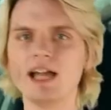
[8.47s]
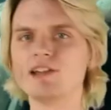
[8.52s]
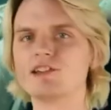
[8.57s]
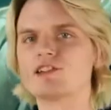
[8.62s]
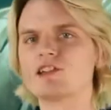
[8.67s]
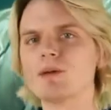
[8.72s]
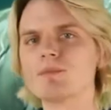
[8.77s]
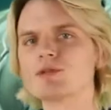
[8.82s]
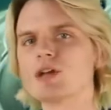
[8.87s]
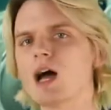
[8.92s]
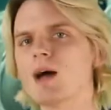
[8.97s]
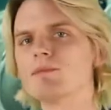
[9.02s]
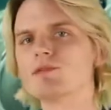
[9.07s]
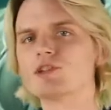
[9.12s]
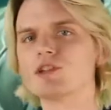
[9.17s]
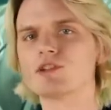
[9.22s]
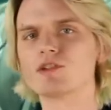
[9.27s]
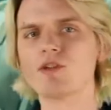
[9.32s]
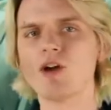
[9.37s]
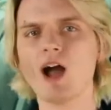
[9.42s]
It's
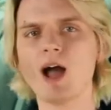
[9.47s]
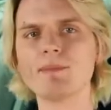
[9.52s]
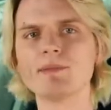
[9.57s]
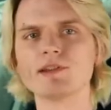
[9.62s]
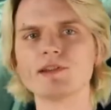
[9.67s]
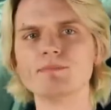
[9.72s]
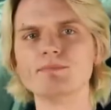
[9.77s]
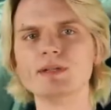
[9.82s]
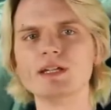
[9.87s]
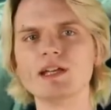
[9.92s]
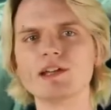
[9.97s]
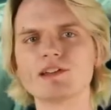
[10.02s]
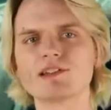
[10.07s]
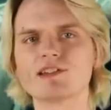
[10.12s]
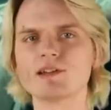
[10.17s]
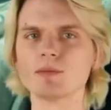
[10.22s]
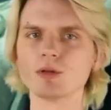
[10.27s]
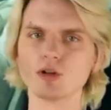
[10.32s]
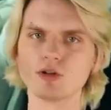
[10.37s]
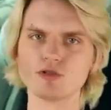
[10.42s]
sometimes described as a being
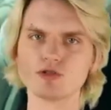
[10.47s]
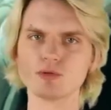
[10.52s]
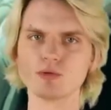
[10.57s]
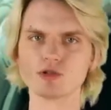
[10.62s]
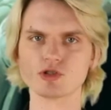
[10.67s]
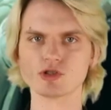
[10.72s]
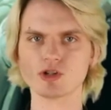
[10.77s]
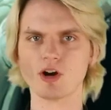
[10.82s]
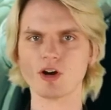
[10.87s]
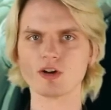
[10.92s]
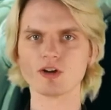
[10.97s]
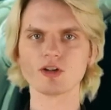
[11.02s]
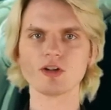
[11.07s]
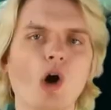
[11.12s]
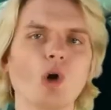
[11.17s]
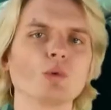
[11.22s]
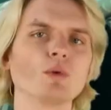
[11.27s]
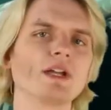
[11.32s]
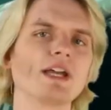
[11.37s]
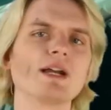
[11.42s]
similar to a shark,
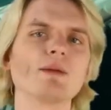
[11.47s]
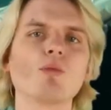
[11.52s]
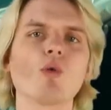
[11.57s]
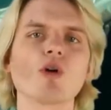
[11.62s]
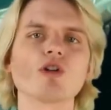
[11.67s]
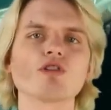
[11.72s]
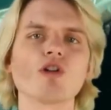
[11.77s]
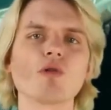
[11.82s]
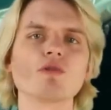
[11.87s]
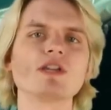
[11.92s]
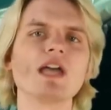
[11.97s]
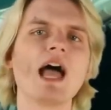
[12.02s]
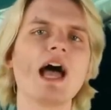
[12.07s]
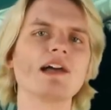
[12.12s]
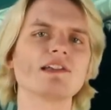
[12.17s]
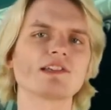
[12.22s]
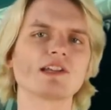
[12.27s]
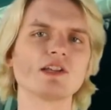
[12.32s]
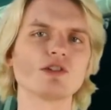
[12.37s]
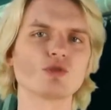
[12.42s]
only in a more
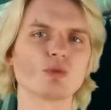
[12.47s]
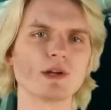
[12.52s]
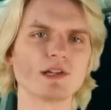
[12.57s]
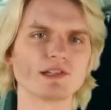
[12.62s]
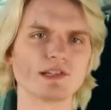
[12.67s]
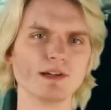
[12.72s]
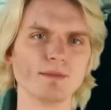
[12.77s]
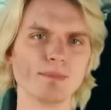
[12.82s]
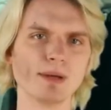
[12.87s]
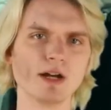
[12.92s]
grotesque and twisted